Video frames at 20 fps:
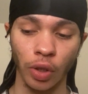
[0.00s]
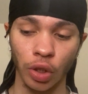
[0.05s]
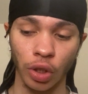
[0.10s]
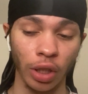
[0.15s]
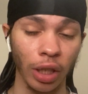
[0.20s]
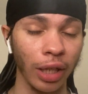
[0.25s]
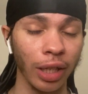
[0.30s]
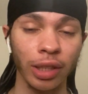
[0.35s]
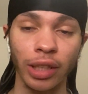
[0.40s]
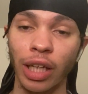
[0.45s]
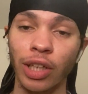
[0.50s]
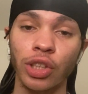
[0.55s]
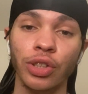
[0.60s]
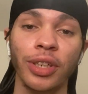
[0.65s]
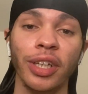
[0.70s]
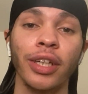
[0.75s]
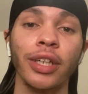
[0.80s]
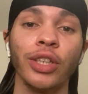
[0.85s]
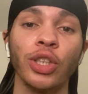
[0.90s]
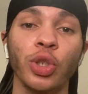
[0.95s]
yeah, let's get
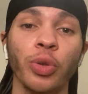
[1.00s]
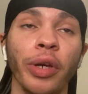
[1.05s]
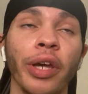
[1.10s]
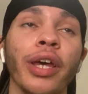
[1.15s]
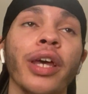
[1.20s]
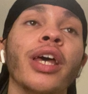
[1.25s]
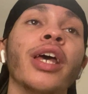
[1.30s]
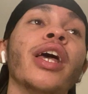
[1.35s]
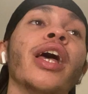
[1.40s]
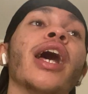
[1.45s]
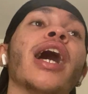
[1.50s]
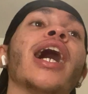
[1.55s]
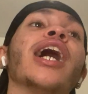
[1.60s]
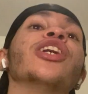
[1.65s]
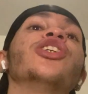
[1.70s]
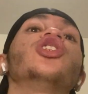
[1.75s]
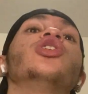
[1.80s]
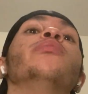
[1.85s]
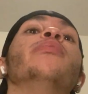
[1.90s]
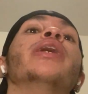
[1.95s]
straight into it.
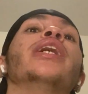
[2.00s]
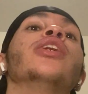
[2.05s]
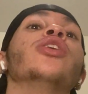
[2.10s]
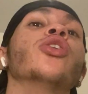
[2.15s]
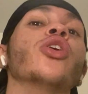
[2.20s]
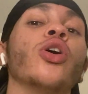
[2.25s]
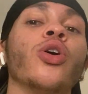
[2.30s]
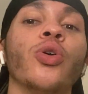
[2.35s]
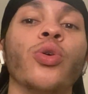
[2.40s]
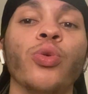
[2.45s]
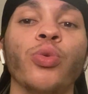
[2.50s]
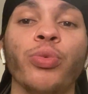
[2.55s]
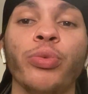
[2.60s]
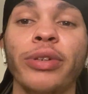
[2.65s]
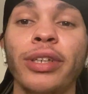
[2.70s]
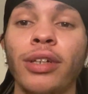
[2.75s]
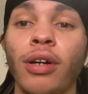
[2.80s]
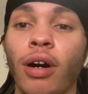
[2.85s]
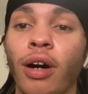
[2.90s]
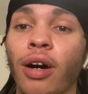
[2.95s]
As you may know,
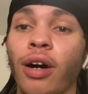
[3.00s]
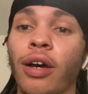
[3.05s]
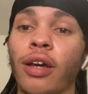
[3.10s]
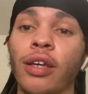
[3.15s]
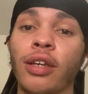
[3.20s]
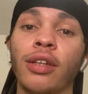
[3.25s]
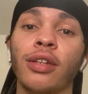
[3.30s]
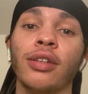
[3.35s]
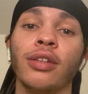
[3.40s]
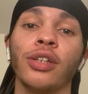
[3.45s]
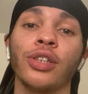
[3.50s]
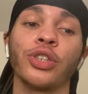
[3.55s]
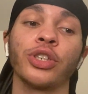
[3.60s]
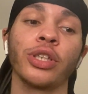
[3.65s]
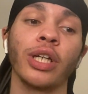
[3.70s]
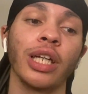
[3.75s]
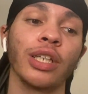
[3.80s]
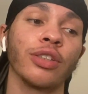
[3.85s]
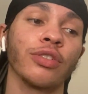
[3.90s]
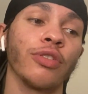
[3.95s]
we are in the
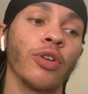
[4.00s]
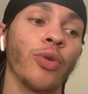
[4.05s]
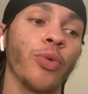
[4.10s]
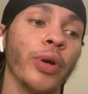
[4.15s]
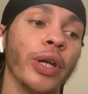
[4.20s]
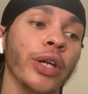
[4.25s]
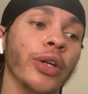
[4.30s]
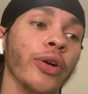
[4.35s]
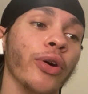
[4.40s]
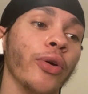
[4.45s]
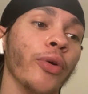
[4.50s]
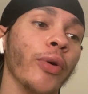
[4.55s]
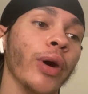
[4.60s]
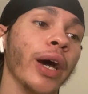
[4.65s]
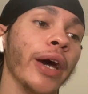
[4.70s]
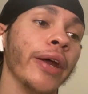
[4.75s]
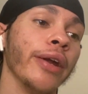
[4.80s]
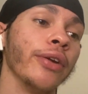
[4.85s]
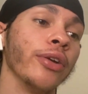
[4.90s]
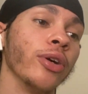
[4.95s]
transfer window,
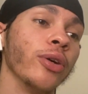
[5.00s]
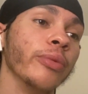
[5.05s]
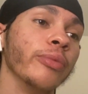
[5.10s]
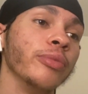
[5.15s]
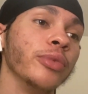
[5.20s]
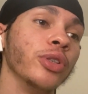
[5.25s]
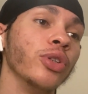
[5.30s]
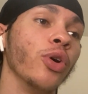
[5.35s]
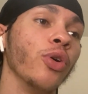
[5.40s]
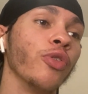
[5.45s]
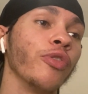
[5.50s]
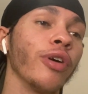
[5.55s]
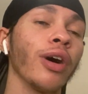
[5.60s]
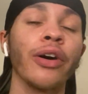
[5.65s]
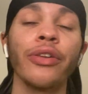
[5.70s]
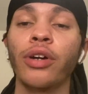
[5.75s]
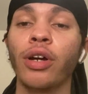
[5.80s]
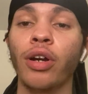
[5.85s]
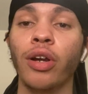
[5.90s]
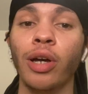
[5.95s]
and you know, for
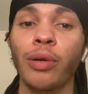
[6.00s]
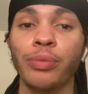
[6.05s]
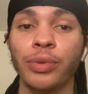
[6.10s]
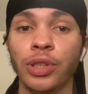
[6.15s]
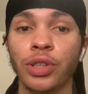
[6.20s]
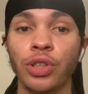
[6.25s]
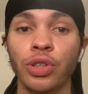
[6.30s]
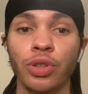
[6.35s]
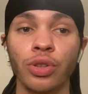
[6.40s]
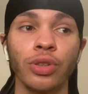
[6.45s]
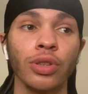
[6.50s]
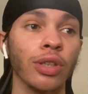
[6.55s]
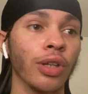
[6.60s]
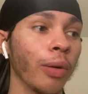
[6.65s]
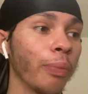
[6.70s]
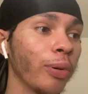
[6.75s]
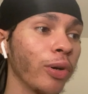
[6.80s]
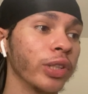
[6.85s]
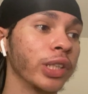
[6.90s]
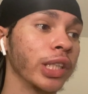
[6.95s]
other clubs, this is usually a
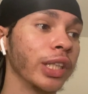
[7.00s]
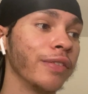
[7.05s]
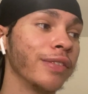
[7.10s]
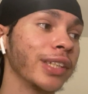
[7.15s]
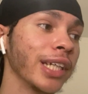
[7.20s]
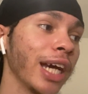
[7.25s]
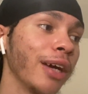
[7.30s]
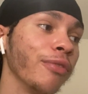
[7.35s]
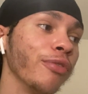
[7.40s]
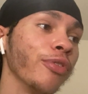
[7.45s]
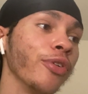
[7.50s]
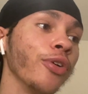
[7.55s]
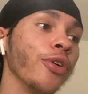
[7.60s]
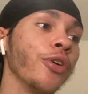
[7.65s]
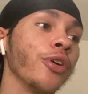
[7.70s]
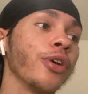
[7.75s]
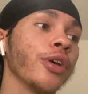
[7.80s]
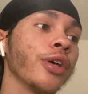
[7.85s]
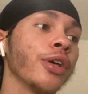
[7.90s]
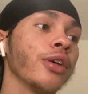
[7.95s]
positive time
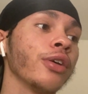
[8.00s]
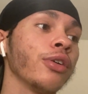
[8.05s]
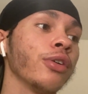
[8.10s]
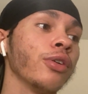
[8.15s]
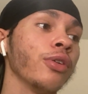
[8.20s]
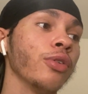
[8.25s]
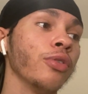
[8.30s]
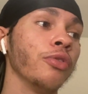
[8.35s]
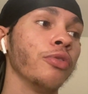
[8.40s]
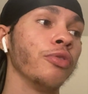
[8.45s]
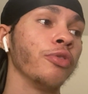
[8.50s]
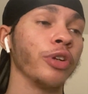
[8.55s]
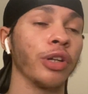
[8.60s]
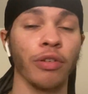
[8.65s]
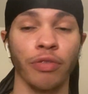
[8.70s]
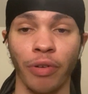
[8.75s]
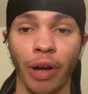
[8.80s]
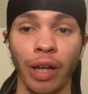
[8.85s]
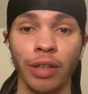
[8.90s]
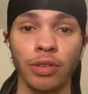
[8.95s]
for the
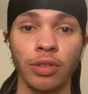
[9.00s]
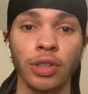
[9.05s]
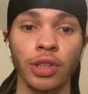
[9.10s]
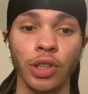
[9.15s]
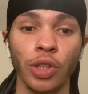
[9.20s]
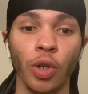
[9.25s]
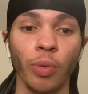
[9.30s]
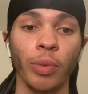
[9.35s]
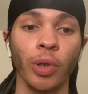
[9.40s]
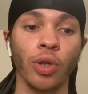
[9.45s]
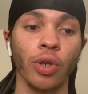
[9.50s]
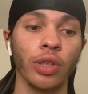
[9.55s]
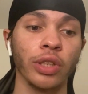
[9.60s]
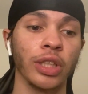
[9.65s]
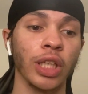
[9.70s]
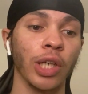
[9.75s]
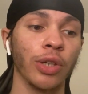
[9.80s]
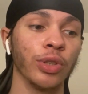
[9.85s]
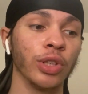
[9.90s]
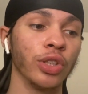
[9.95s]
fans, you know, because
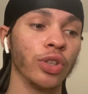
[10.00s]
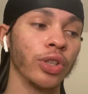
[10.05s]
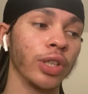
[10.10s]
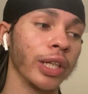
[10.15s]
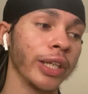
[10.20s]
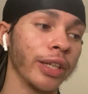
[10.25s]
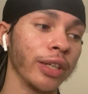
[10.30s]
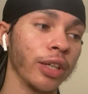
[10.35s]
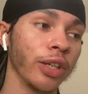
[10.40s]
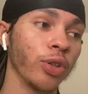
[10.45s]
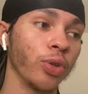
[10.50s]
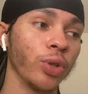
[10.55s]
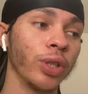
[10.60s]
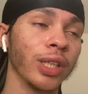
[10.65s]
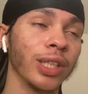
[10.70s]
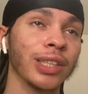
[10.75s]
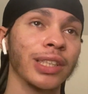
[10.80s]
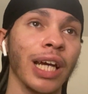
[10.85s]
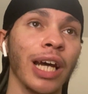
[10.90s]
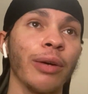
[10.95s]
there is usually good
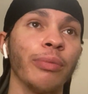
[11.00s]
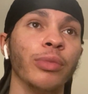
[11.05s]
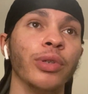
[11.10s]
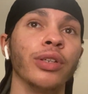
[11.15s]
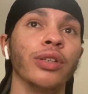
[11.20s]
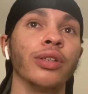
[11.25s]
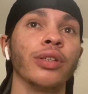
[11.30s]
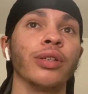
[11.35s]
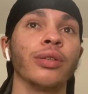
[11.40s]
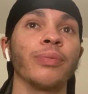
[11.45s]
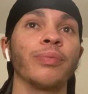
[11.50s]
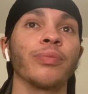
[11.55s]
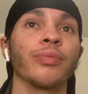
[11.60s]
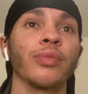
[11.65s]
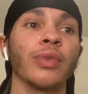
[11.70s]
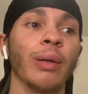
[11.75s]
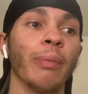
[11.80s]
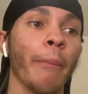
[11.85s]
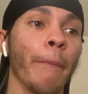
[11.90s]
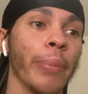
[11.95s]
excitement
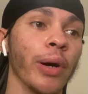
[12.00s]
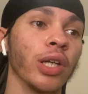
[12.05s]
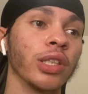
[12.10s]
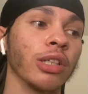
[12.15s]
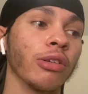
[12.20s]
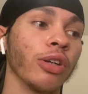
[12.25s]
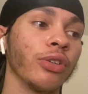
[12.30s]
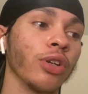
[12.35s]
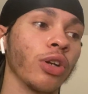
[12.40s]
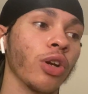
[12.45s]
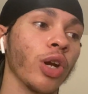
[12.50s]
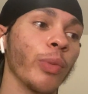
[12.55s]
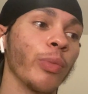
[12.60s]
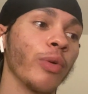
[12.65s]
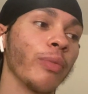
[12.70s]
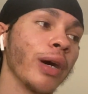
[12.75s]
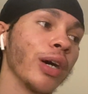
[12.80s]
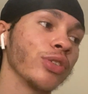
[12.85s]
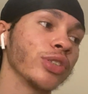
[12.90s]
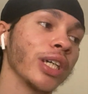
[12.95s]
and buzz around the club
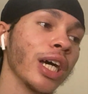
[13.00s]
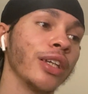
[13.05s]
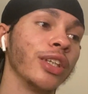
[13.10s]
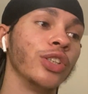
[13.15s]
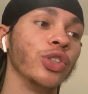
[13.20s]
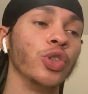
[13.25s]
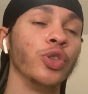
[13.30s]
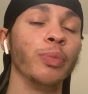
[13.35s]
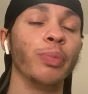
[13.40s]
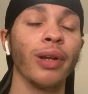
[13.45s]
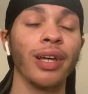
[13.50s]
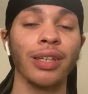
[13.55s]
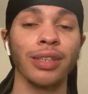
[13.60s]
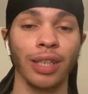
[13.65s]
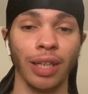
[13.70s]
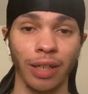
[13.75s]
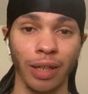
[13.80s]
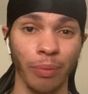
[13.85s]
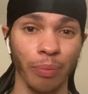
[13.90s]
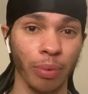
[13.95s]
about signing new players
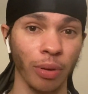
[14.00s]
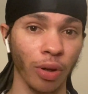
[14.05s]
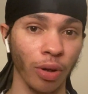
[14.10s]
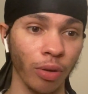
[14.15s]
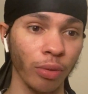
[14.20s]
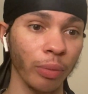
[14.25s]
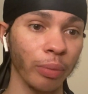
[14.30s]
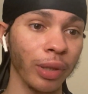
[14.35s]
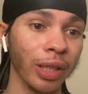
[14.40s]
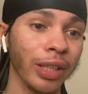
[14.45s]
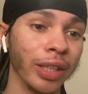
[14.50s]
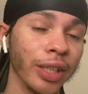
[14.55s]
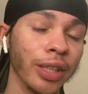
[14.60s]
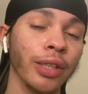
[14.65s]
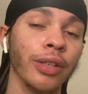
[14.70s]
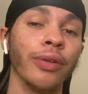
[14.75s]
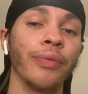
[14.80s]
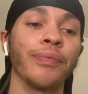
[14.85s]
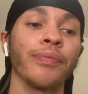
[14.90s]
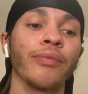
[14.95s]
that they probably
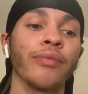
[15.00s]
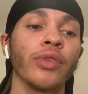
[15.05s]
need.